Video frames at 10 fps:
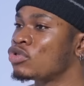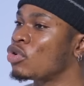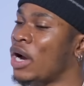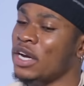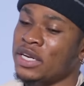
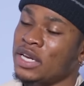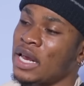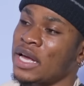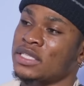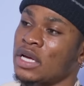So I really
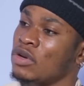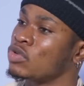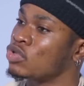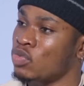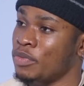like
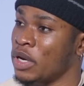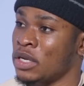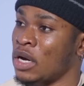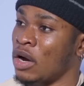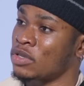salute
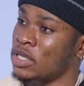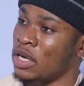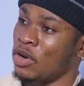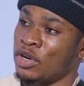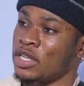women out
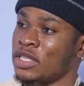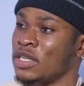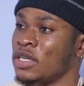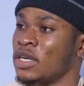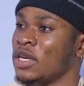there, honestly,